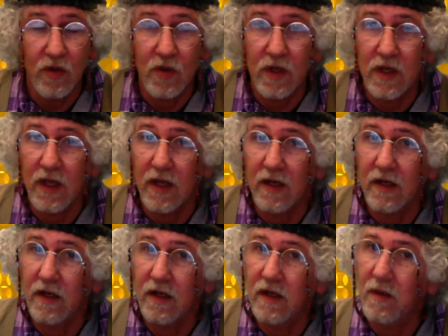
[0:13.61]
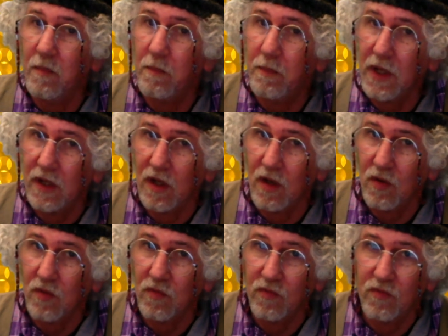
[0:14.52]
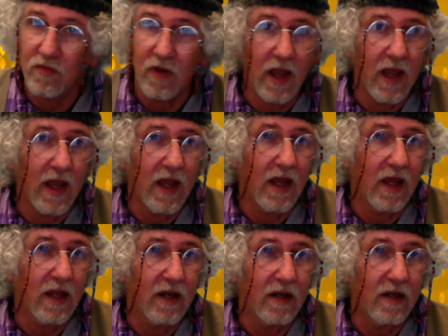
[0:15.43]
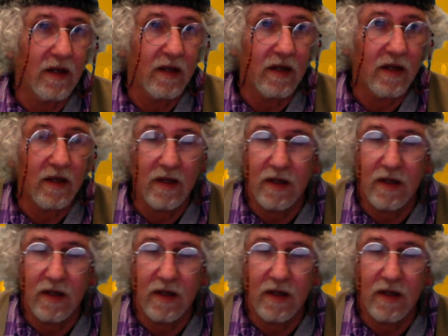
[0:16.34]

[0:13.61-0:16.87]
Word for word: You can get pillows and